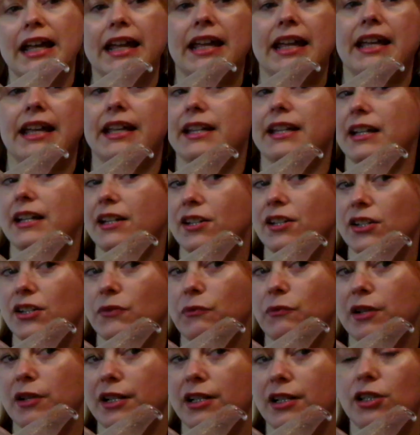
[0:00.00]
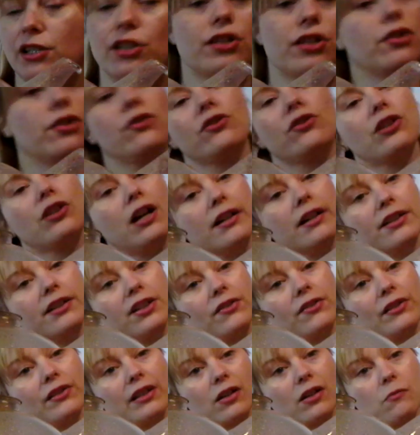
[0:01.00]
And I just wanted to talk
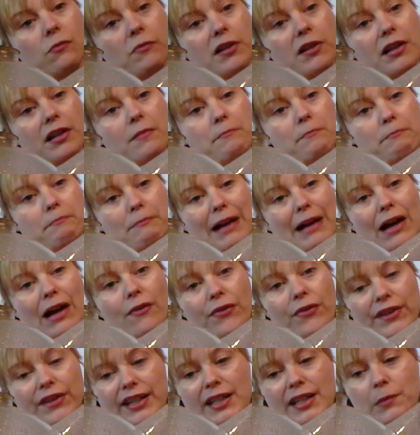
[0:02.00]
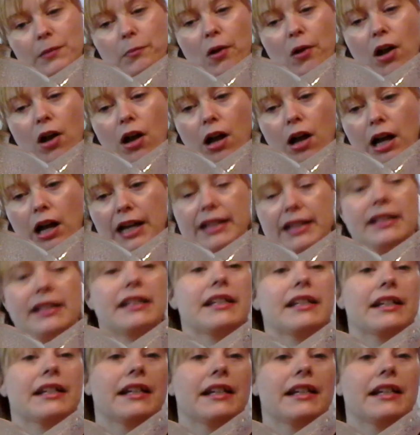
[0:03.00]
to you a little bit about this pot.